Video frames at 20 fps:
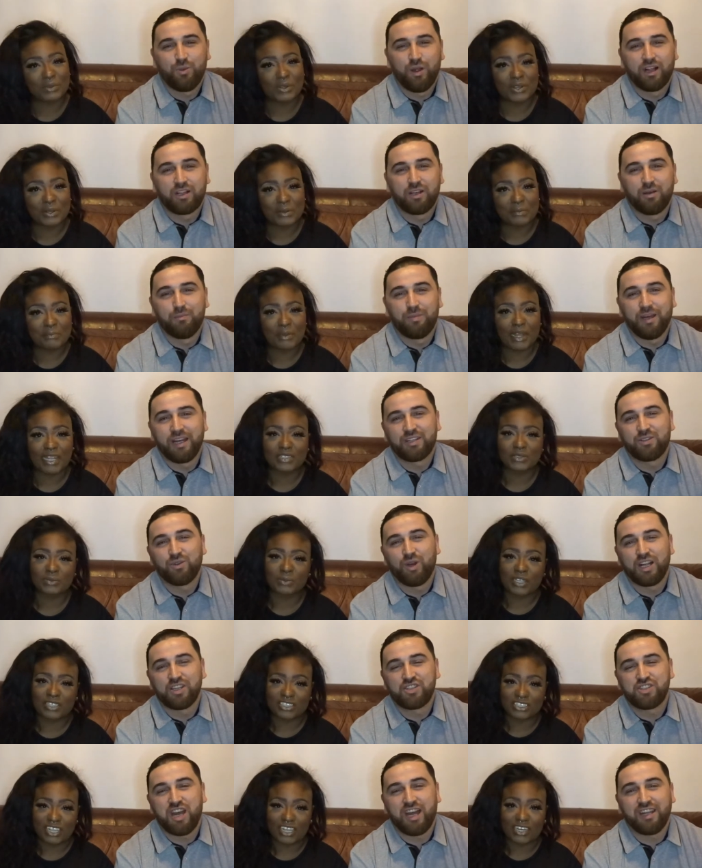Speaker 1: welcome back, back, to
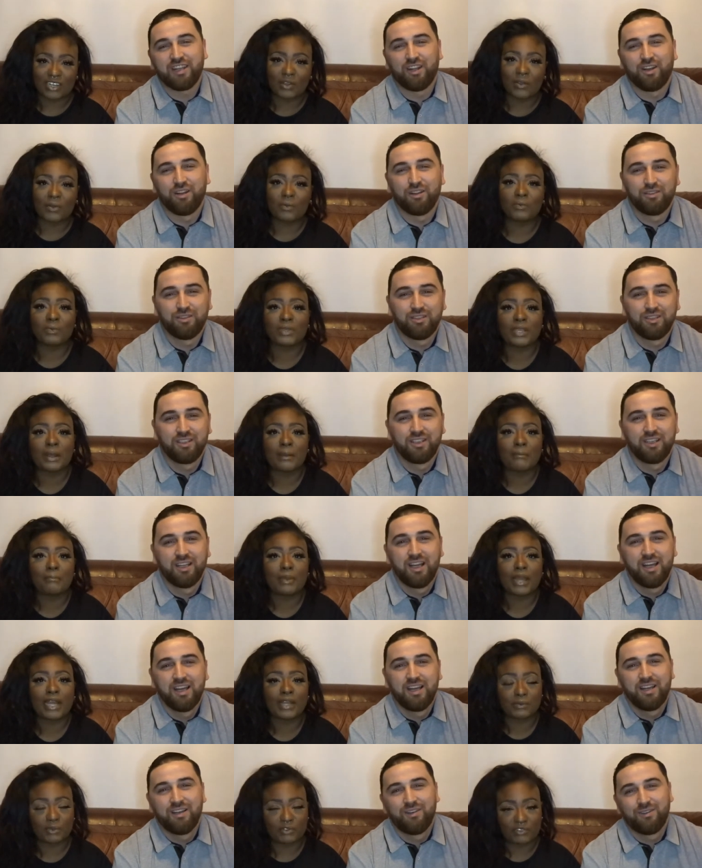our channel. channel. We
Speaker 2: are
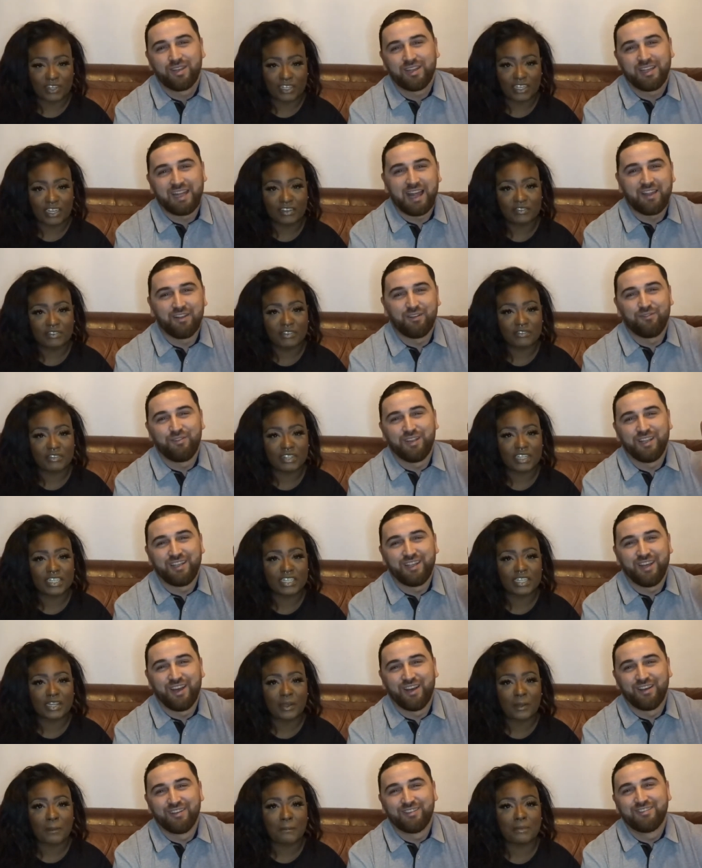back with, with another, another
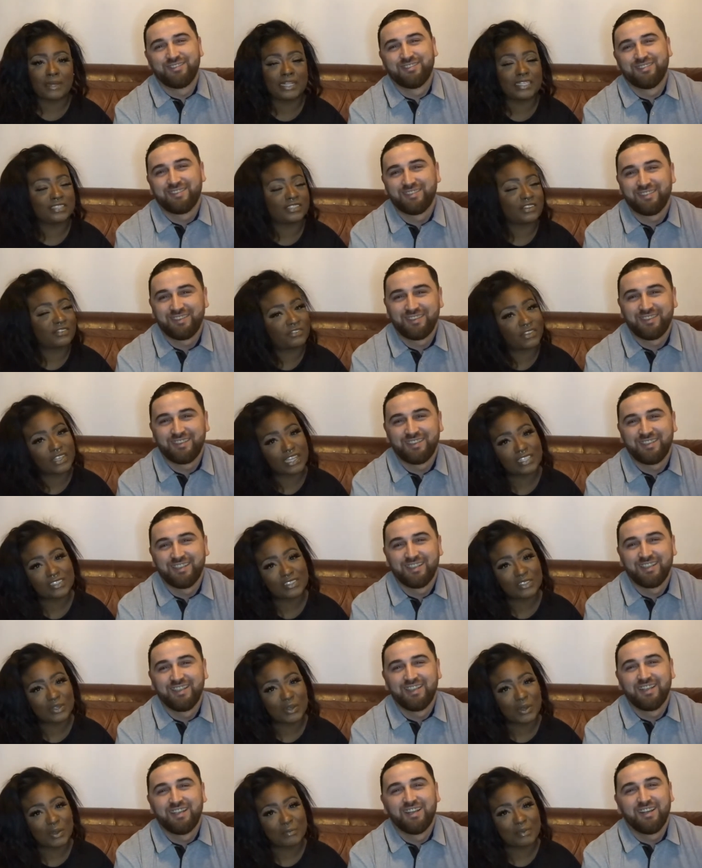video. video. Please don't forget
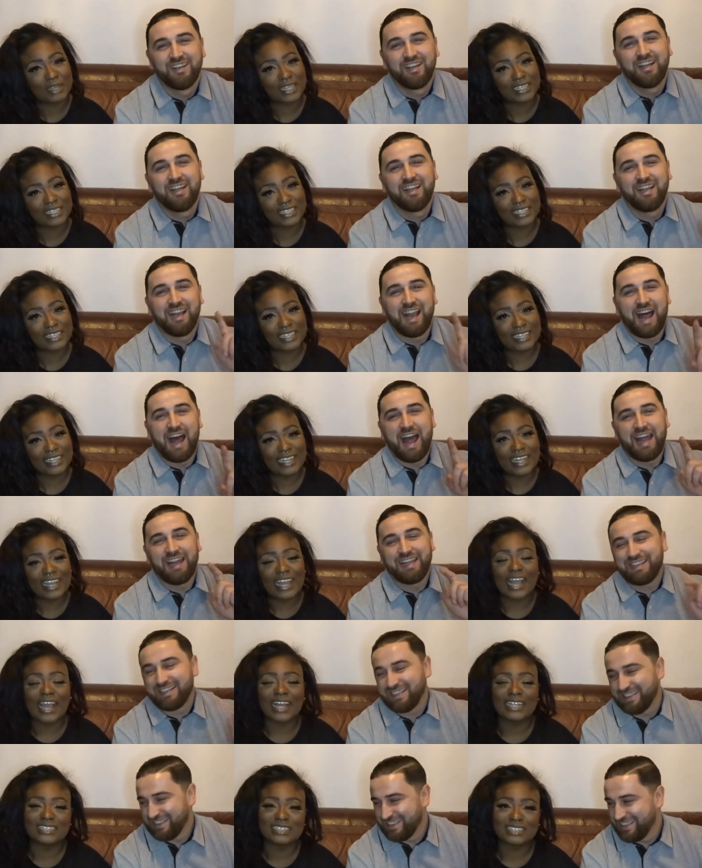to comment,
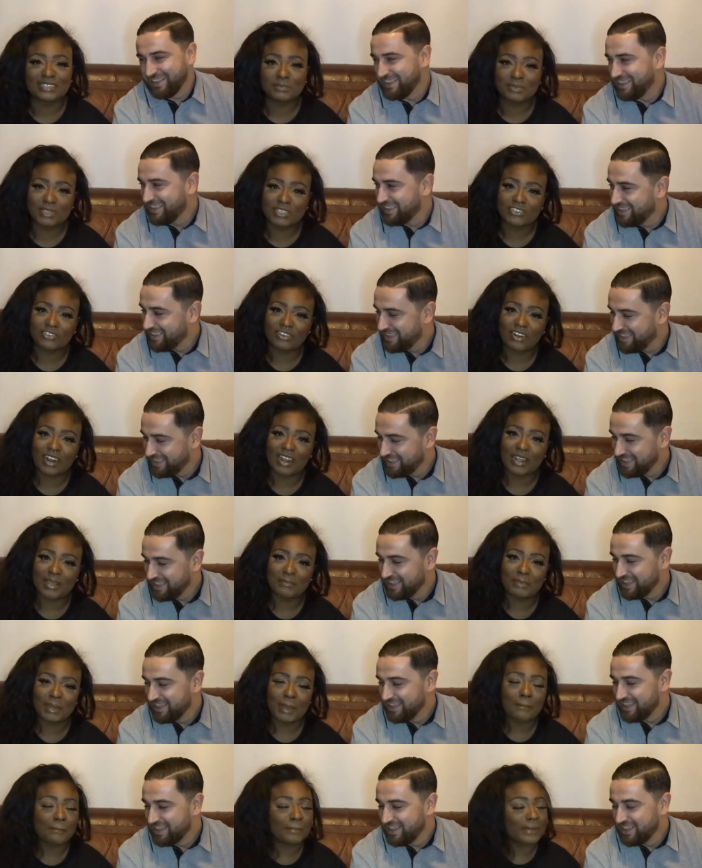like, and subscribe.
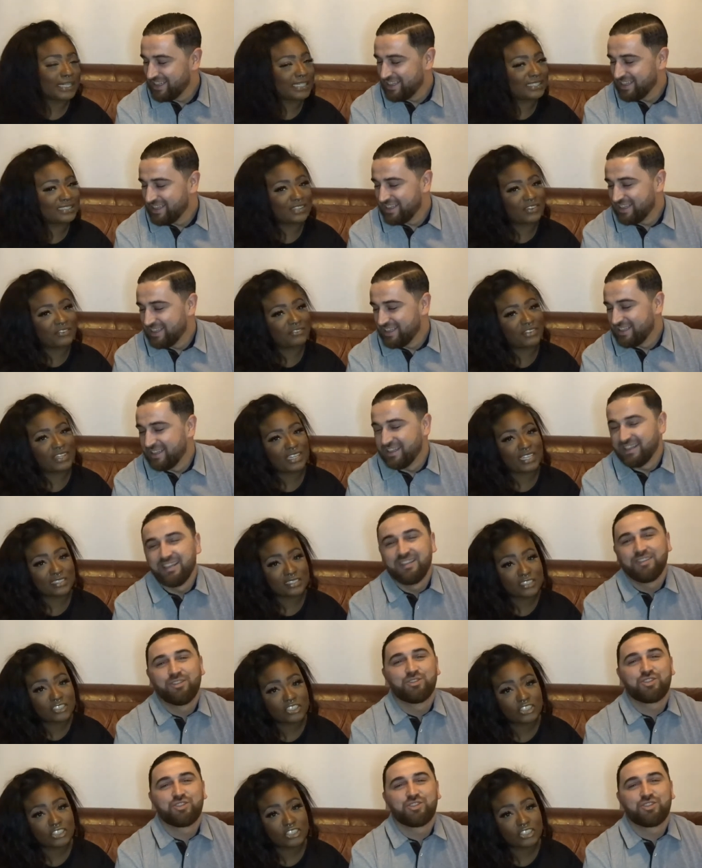And please don't forget to, to